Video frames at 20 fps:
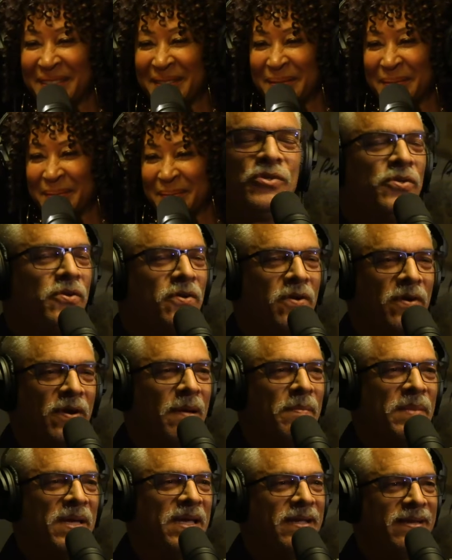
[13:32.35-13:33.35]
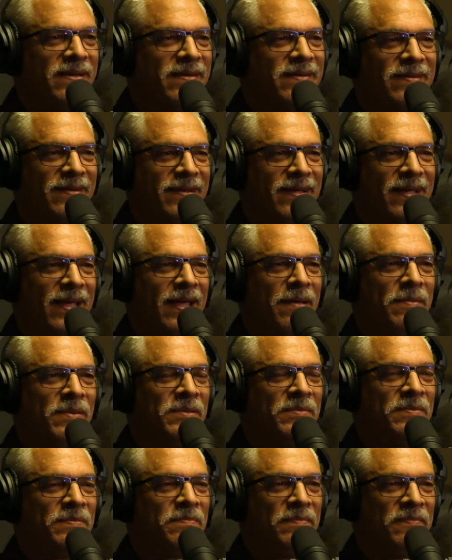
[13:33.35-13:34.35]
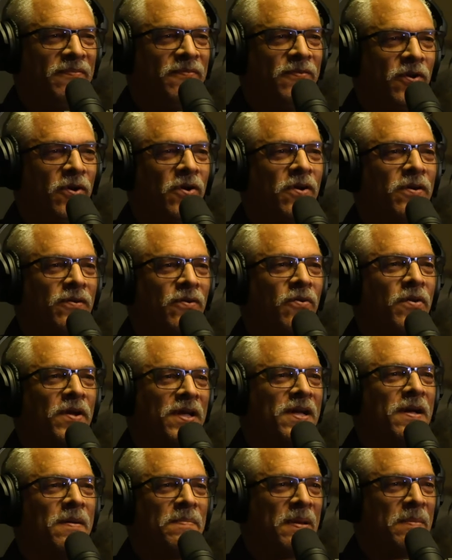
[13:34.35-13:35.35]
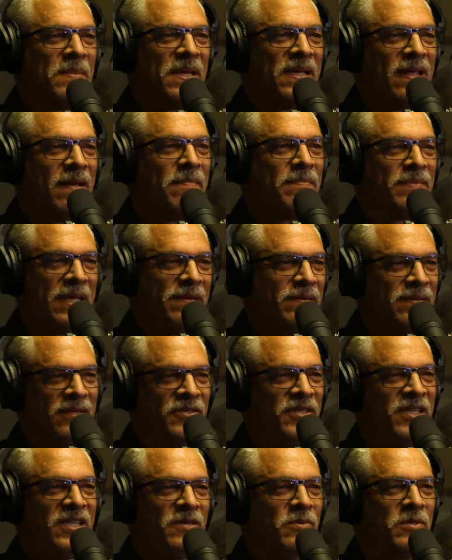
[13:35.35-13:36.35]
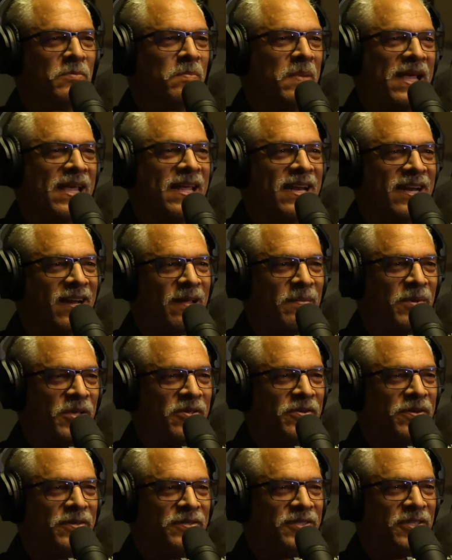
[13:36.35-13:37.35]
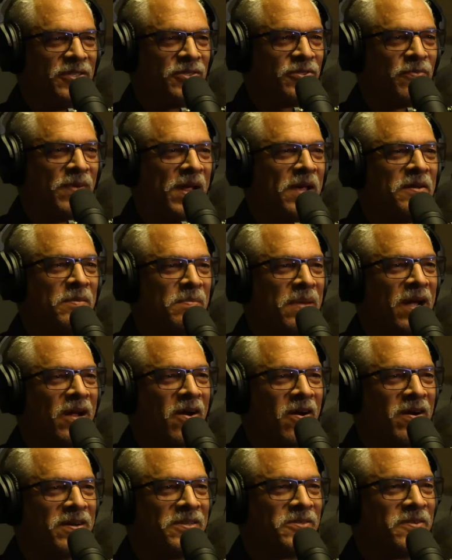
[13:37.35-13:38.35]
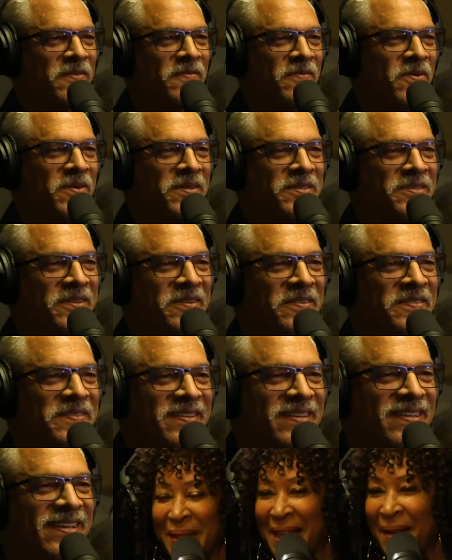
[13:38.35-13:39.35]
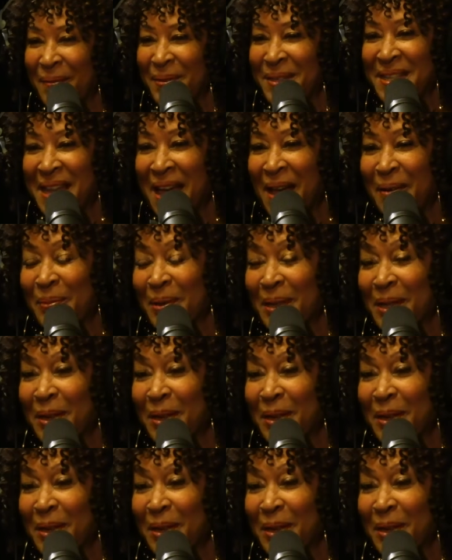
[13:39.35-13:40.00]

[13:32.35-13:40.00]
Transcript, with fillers: And I'm sure, I mean, it was for her growing up, I mean, that seed was planted. I mean, she's surrounded by art and so forth, so... But that was not